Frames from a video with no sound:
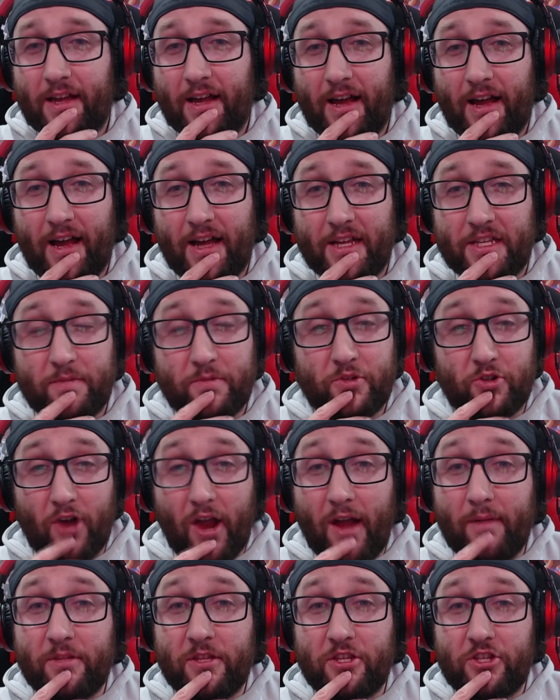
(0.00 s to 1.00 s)
Uh,
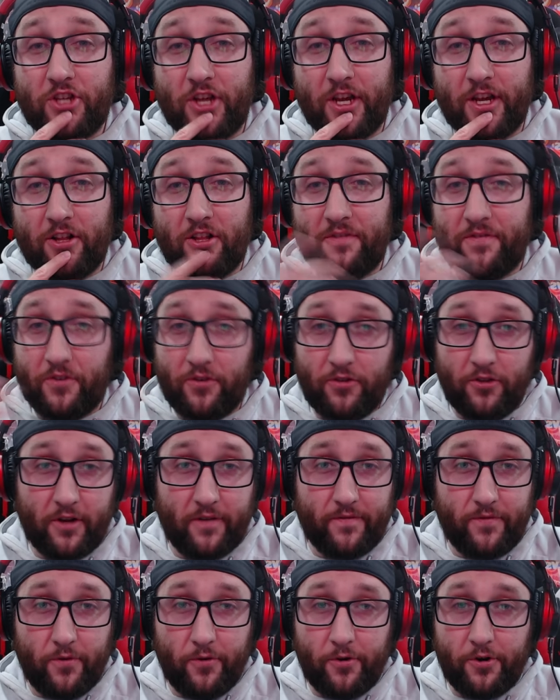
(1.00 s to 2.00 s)
subscribe to the channel if you're
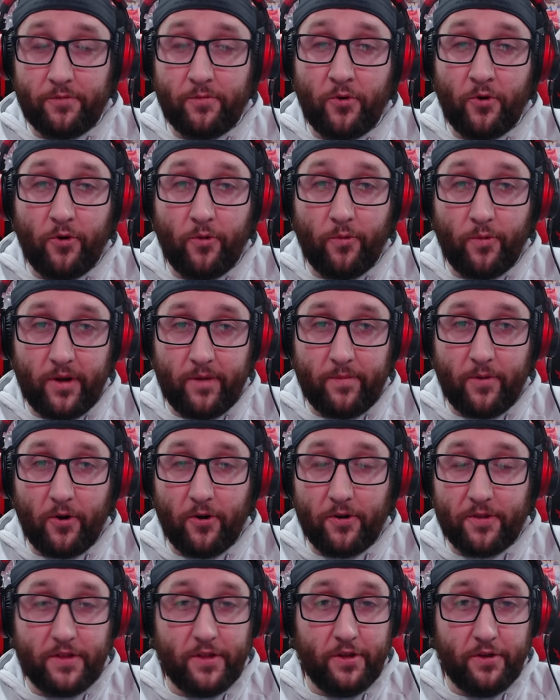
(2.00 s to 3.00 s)
looking forward to more
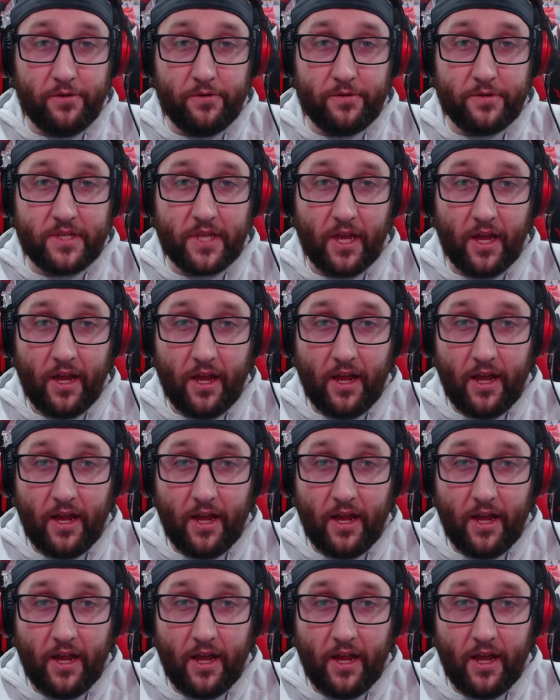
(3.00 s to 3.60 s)
Rebirth news,